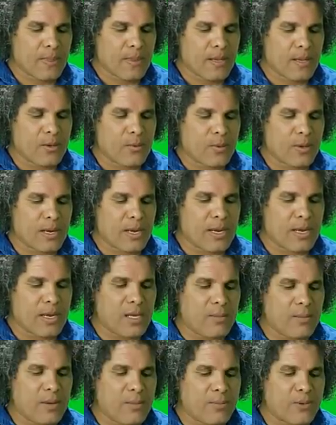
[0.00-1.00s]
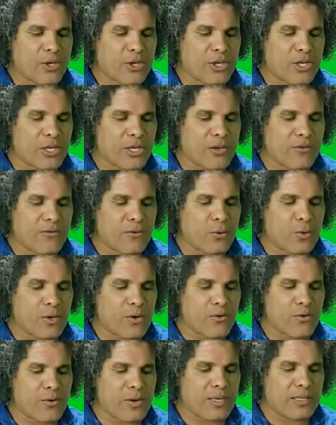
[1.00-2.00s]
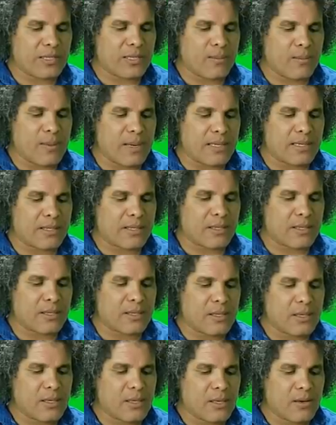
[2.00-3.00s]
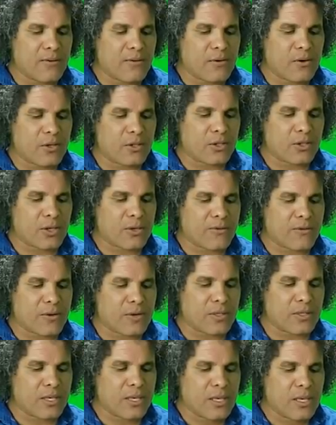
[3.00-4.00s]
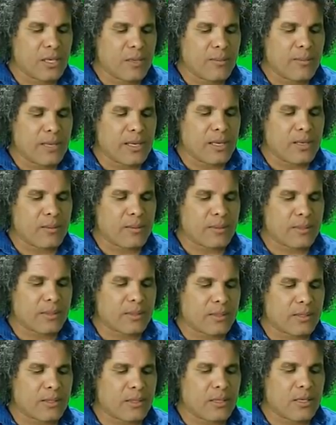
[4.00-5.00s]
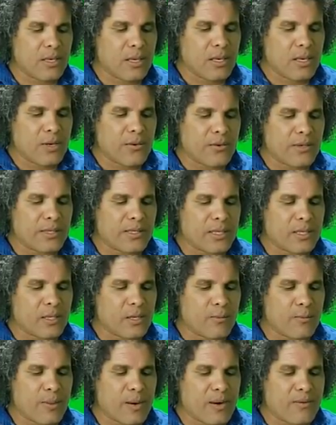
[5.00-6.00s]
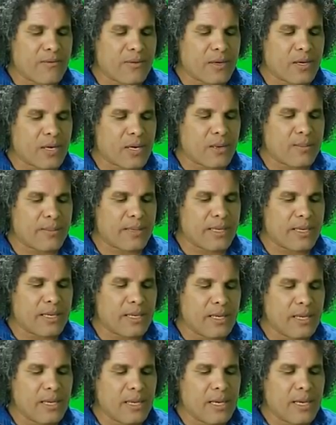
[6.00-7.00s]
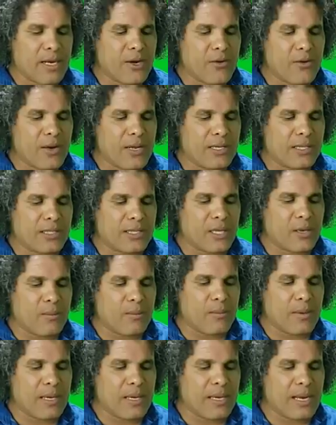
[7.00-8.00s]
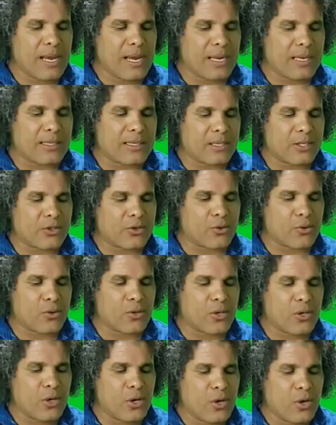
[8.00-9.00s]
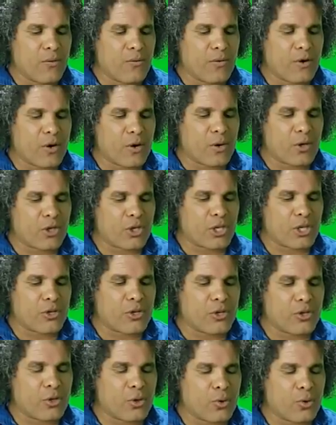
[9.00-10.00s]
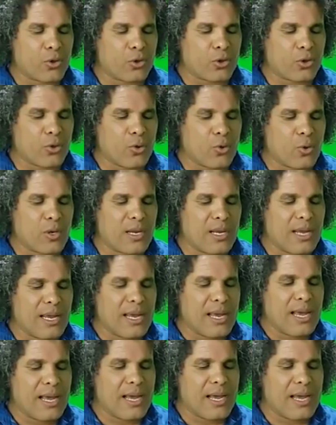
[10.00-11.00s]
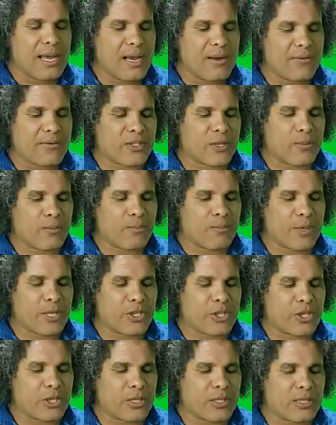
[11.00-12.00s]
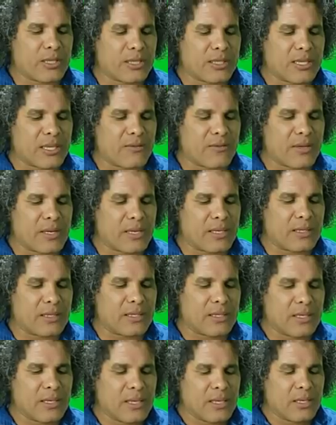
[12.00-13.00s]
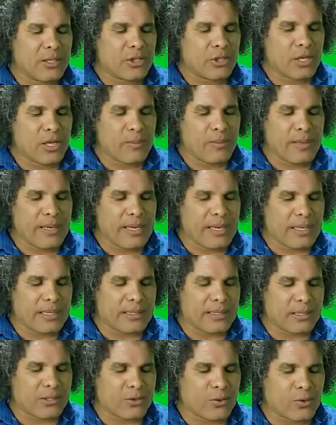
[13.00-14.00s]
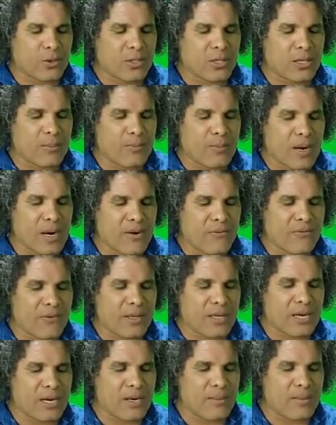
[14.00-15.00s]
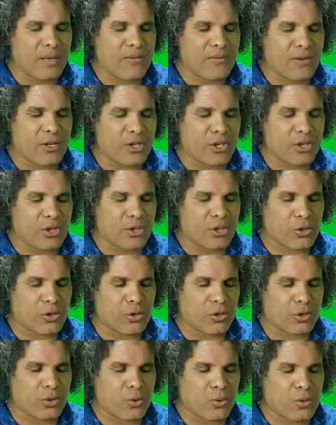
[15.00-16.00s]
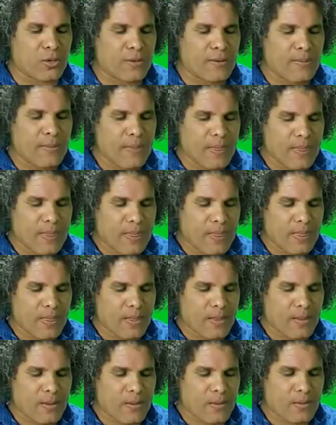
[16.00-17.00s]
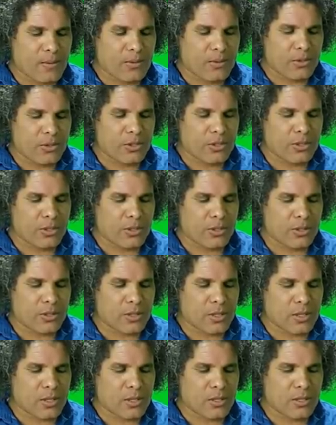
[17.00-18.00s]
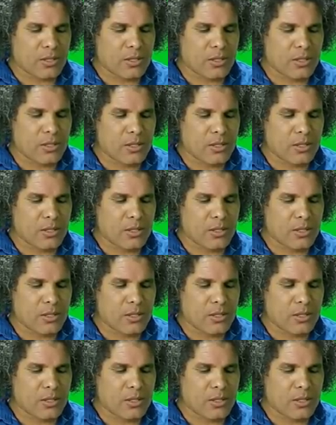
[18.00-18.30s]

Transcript: It would highly be appreciated if you can raise the matter of concern for us. My name is Sir, a resident of Parfait Harmony. And it relates to the main access road for our children to go to school. I have some pictures as evidence. So the main access road to the Parfait Harmony for the children to go to school. Jesus Christ.